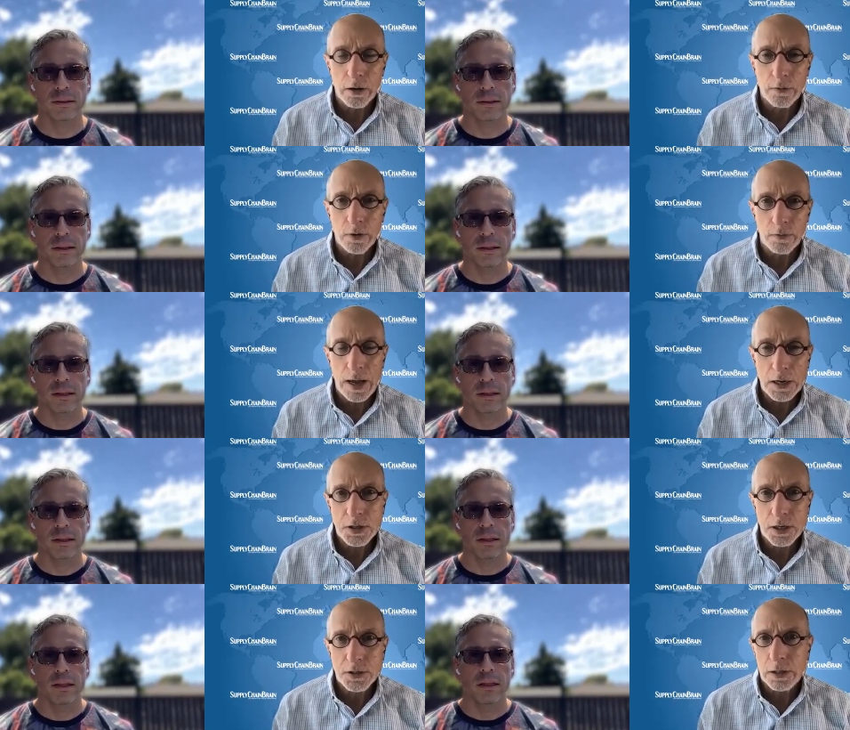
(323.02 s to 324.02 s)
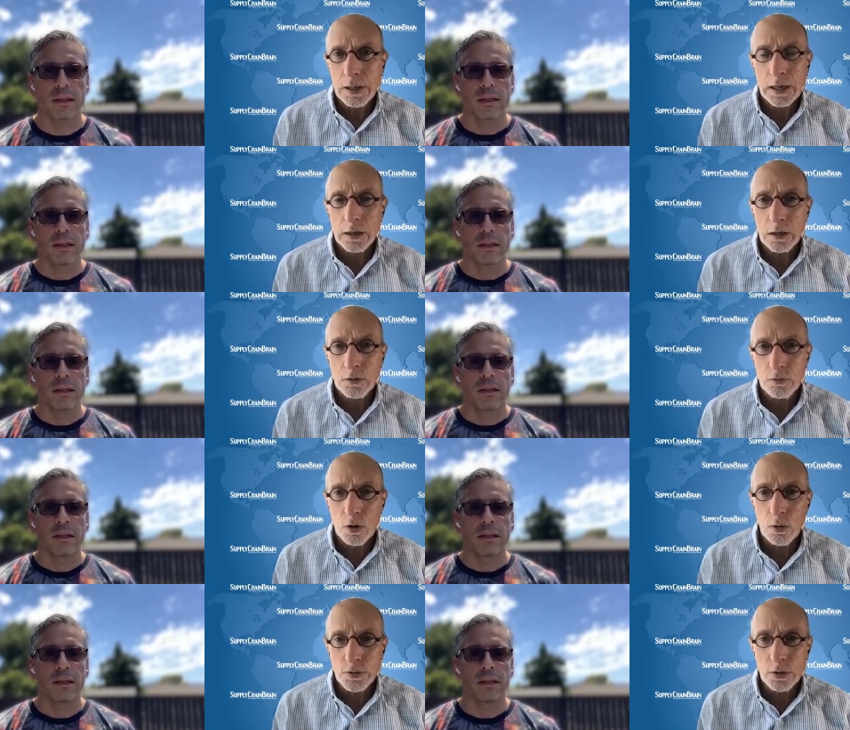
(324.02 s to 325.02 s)
Speaker 1: of, of assets and they can
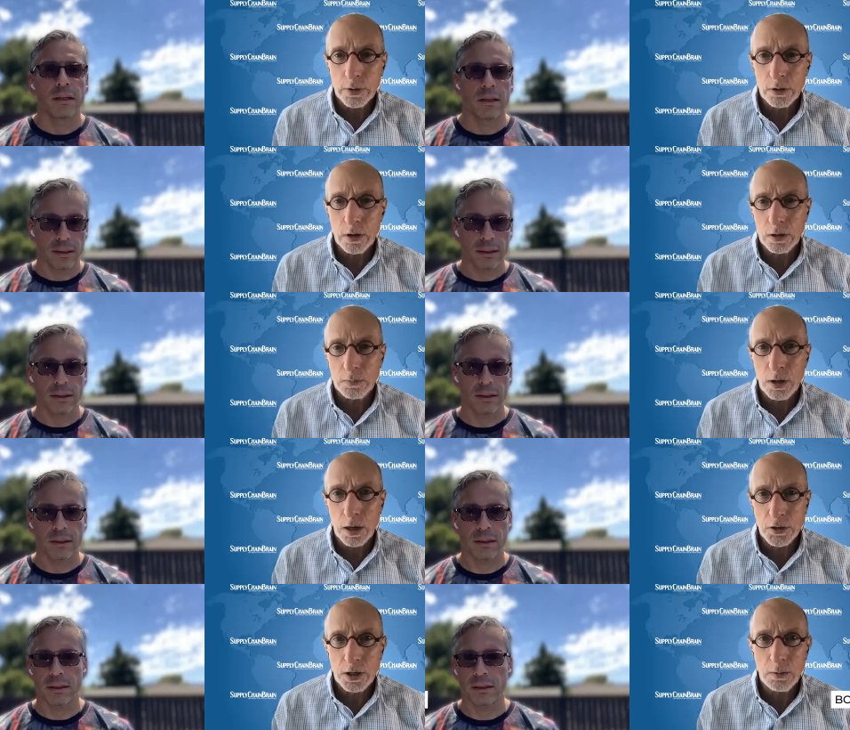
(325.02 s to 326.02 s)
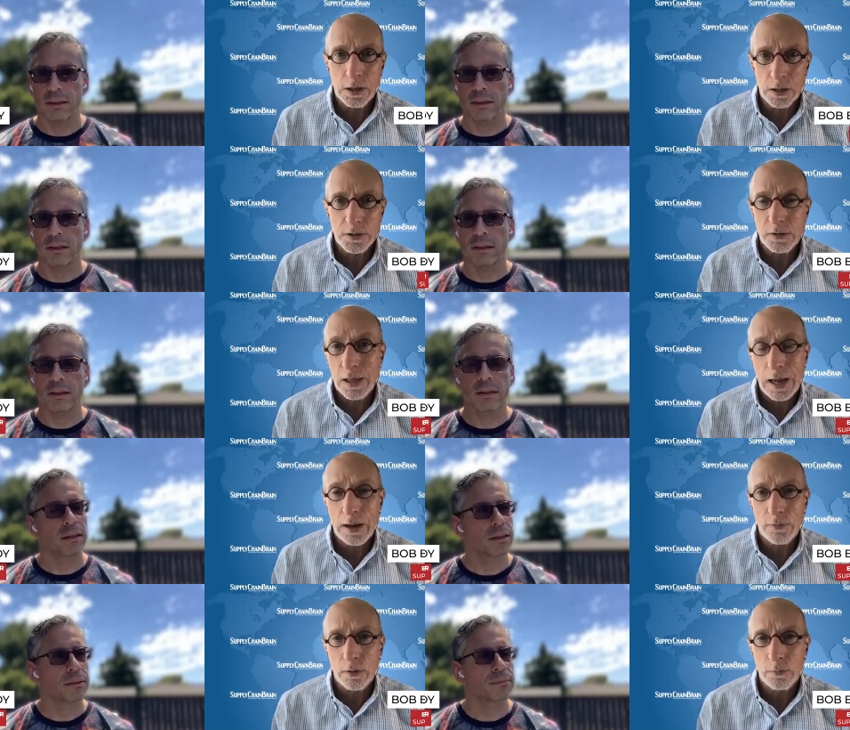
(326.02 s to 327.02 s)
control what's going on on the blockchain because they
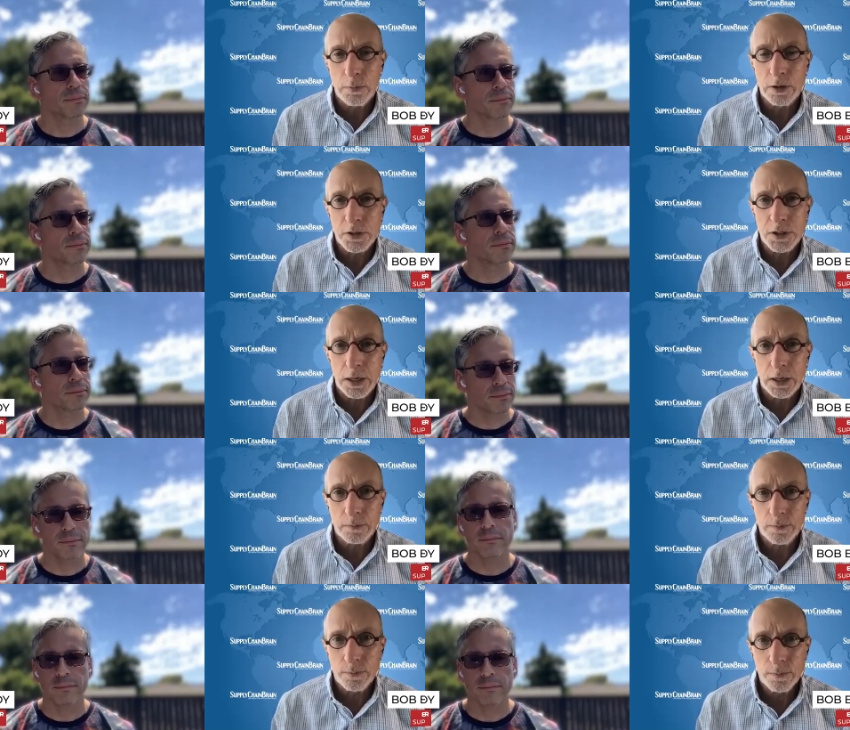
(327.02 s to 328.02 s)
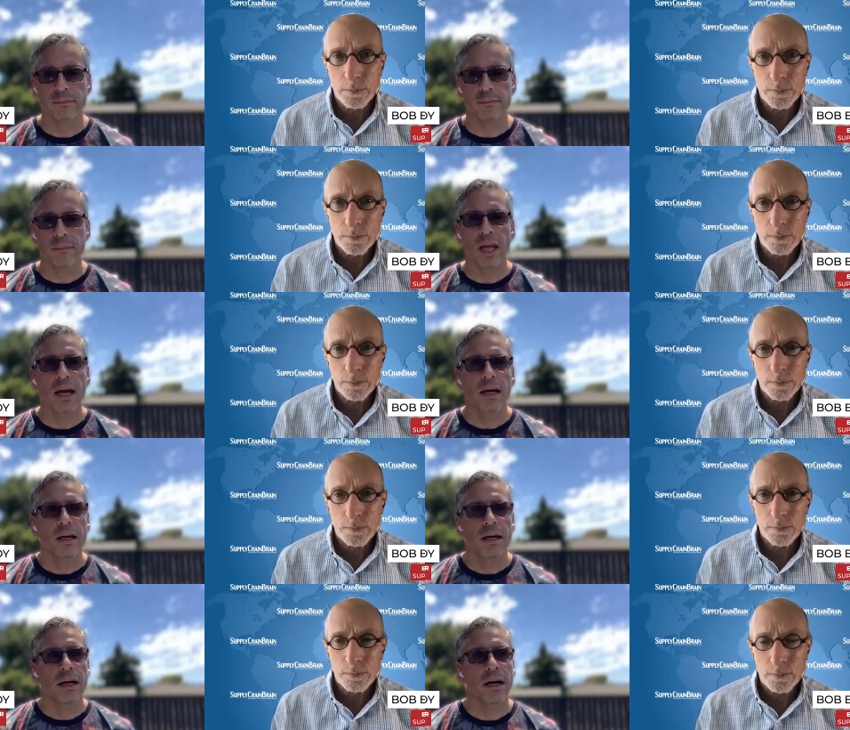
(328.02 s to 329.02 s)
have the, the bigger stake.
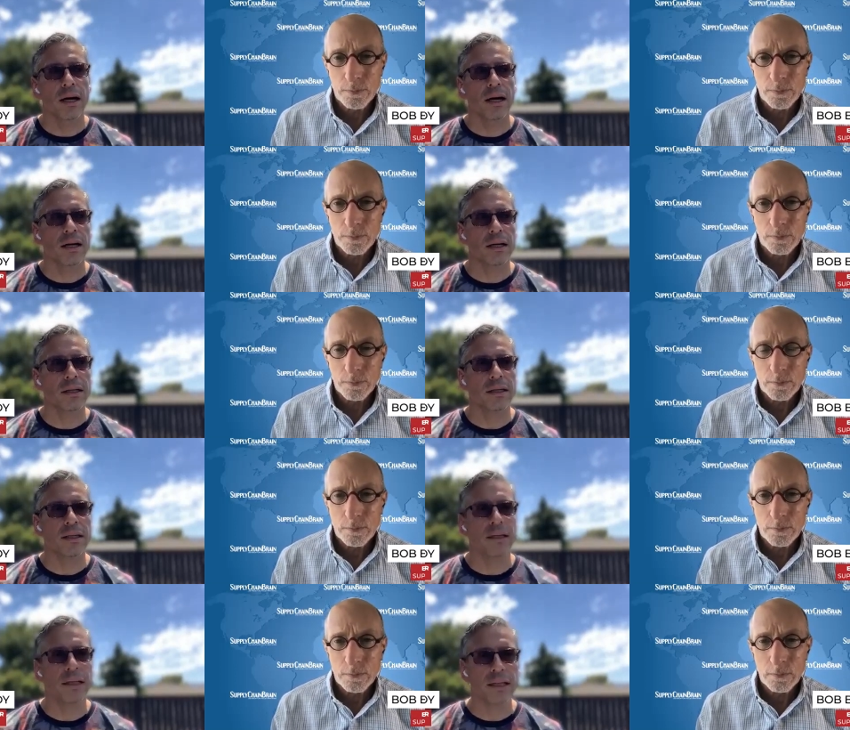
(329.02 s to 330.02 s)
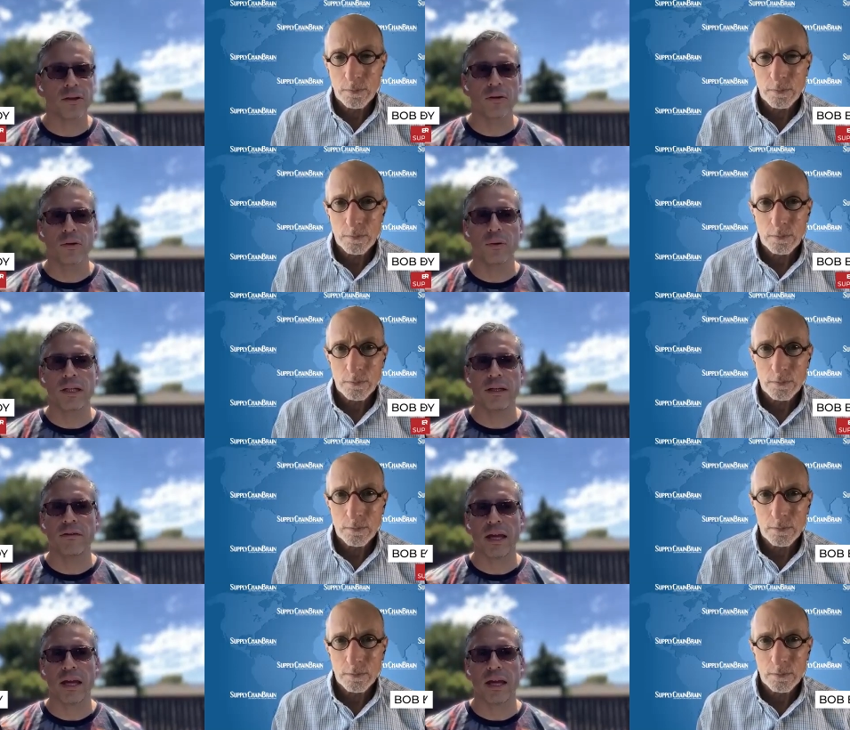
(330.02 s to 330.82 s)
Speaker 2: Uh, yes, although it is